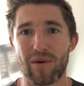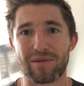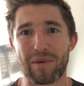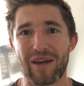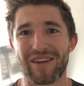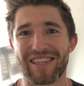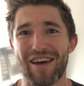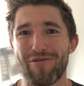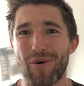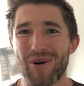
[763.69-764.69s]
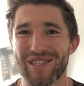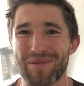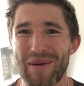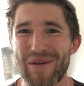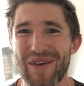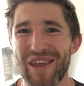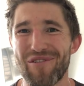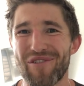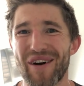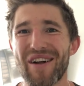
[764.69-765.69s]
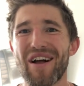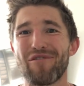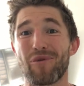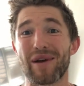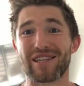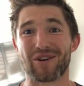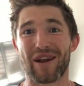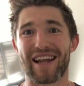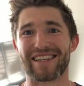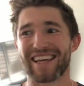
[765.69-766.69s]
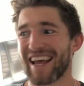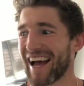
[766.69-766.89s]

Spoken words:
It's because they're forced to be with you for weeks on end.